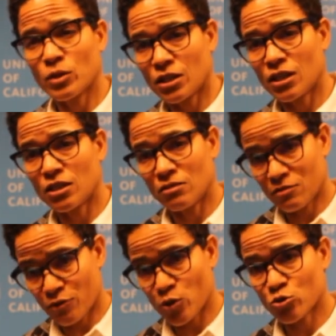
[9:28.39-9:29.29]
We need
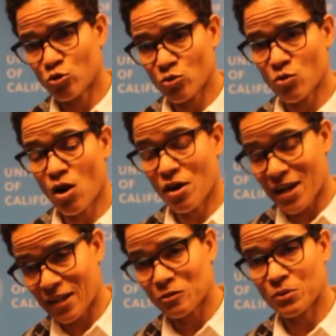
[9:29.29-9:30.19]
folks who are
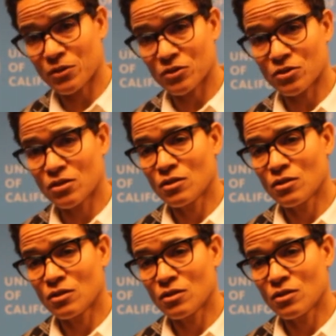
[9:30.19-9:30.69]
experts,